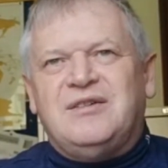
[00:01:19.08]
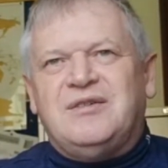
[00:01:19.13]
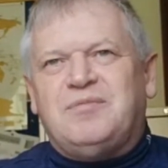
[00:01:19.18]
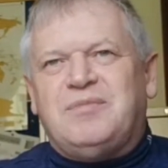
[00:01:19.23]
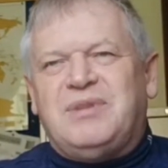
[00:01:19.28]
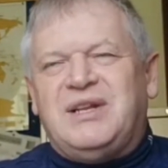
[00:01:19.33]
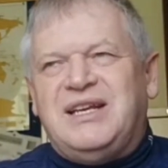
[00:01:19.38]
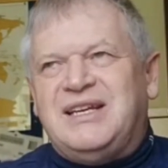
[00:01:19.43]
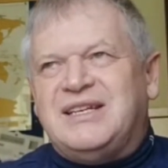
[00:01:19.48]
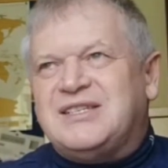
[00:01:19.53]

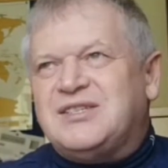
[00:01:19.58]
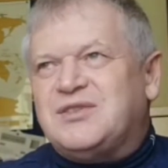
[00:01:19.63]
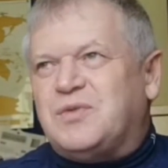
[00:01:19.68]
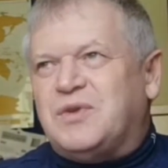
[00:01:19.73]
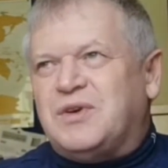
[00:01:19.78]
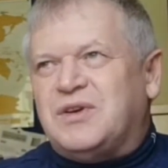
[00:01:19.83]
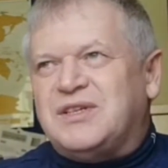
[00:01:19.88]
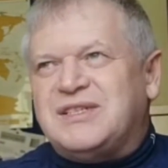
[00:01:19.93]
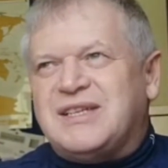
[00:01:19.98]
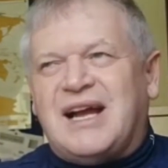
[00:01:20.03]
place
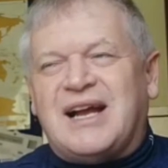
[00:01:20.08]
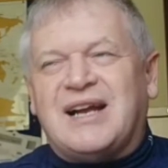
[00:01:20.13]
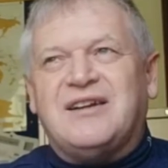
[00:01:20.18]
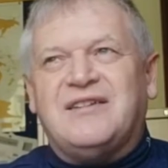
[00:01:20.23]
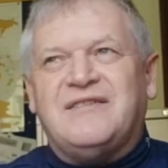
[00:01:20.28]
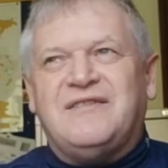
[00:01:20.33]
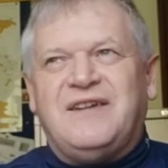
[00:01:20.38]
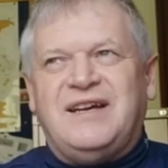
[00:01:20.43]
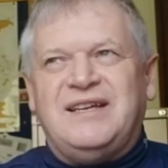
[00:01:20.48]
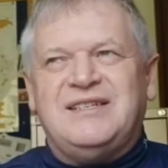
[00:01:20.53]
where
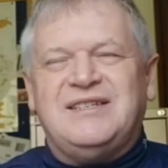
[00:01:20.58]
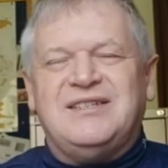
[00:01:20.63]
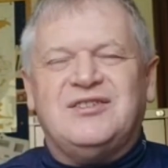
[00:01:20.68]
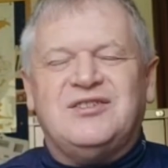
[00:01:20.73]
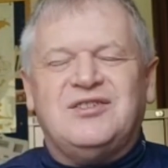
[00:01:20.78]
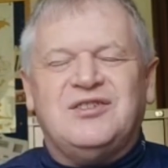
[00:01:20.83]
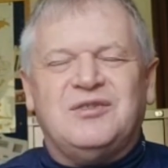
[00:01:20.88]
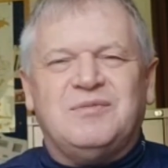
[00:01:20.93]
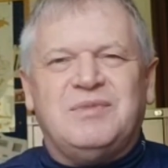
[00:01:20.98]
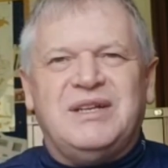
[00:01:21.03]
sacrifices
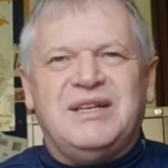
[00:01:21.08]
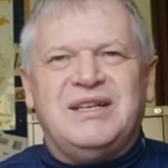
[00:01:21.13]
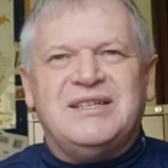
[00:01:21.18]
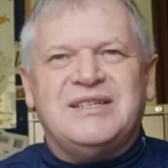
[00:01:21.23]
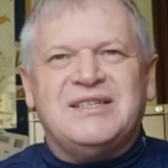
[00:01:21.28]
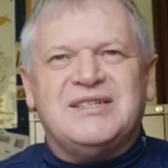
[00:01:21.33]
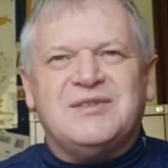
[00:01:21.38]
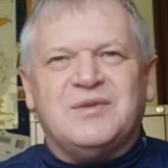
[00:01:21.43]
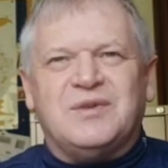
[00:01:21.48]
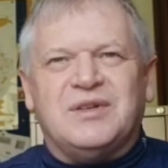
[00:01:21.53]
took
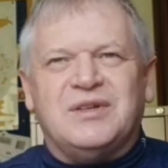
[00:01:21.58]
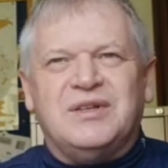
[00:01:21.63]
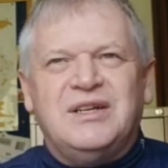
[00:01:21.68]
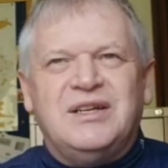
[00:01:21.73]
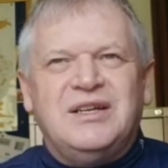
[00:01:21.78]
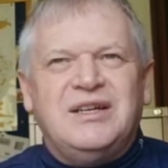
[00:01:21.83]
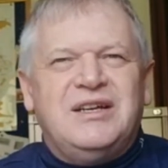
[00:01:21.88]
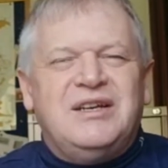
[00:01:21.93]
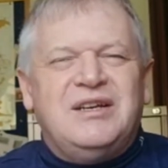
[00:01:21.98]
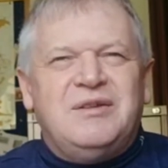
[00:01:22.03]
place, where
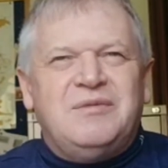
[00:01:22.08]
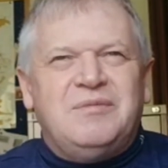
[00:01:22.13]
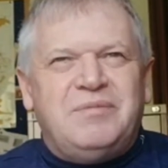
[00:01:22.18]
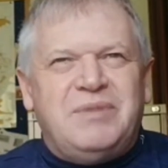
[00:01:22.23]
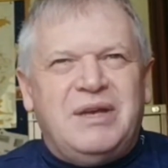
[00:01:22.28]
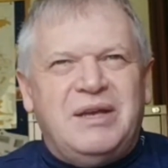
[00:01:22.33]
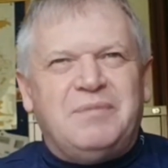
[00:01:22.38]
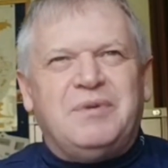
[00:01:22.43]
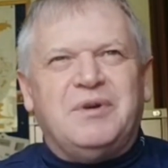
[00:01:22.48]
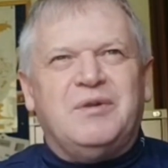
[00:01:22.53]

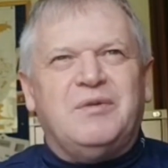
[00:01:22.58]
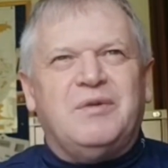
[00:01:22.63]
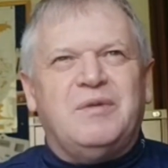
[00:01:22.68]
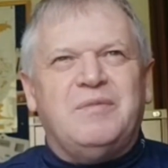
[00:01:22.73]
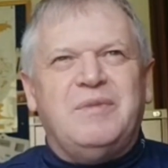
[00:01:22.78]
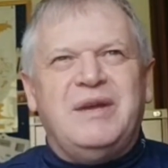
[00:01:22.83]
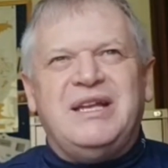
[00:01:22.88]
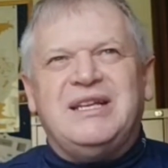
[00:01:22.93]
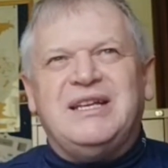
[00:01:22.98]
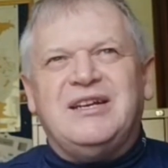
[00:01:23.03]
people were
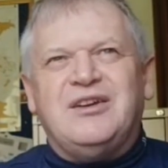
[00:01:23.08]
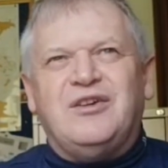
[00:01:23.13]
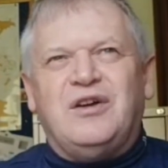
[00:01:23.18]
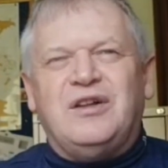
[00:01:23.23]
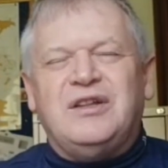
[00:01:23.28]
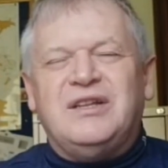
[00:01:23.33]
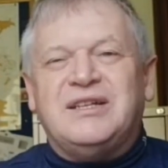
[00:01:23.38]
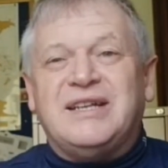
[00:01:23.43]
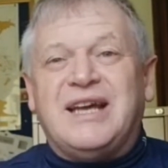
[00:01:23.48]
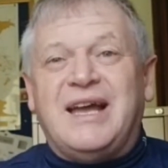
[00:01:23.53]
meeting
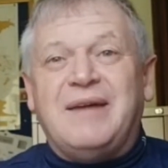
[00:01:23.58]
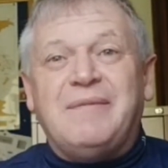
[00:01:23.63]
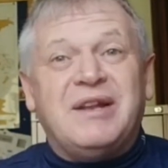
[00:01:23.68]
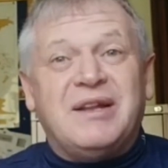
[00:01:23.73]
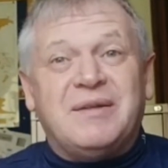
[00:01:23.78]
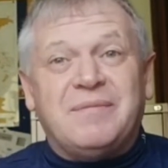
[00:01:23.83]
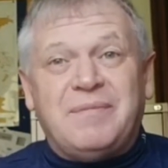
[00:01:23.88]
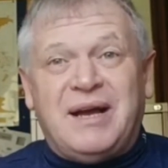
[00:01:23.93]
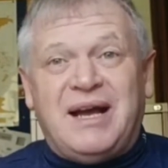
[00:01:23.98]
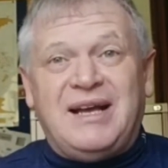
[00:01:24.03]
all the time, and
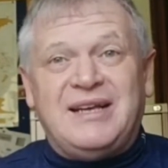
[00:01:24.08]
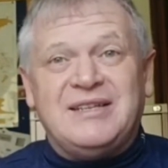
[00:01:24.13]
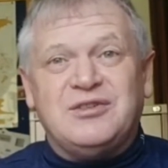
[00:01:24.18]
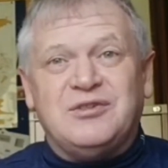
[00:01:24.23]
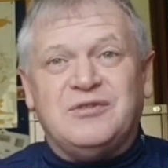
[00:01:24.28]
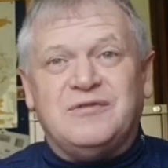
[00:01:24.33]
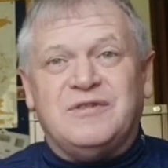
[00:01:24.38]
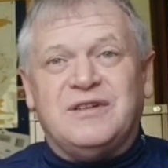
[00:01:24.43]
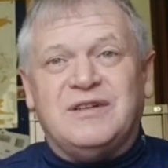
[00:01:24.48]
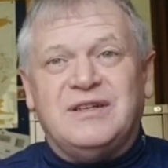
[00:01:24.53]
at
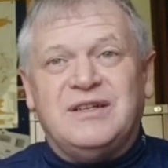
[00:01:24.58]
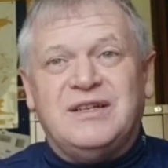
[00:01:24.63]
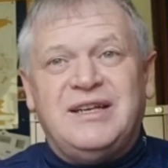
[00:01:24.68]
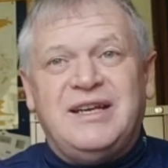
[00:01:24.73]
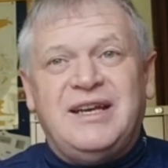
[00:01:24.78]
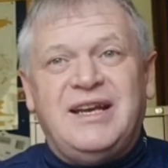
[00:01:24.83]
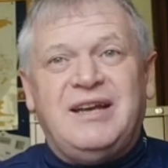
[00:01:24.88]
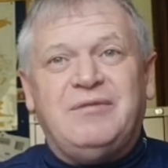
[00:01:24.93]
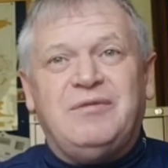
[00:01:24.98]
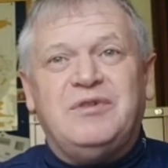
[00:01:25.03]
Passover
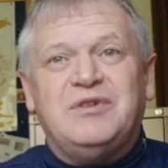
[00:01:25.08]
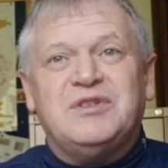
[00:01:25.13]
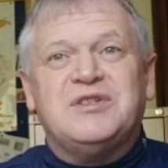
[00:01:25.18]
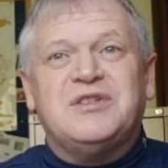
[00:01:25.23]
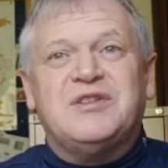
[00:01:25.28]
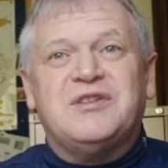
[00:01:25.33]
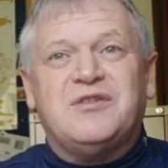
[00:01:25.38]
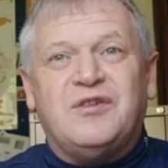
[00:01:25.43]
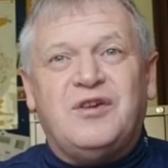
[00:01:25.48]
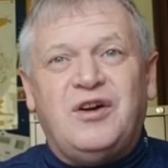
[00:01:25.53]
it was
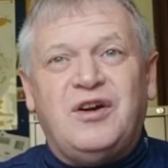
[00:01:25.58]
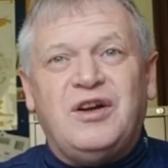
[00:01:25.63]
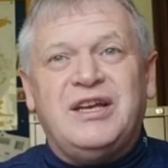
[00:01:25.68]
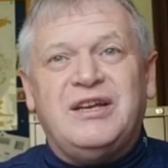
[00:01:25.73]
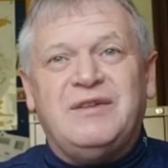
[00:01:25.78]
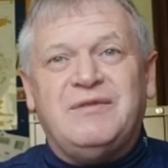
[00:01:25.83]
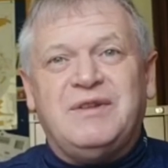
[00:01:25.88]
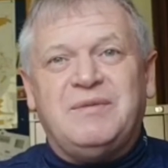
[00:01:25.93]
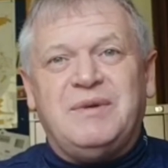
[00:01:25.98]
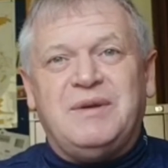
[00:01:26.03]

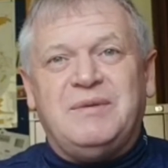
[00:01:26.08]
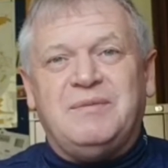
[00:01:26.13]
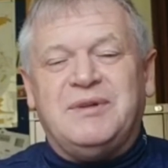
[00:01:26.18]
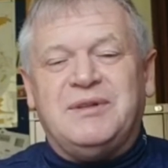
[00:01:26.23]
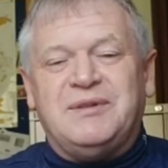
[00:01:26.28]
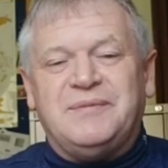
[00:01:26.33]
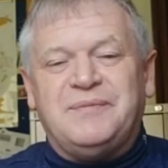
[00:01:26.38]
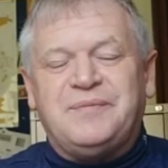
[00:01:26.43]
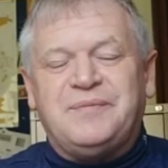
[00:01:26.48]
thronging with people.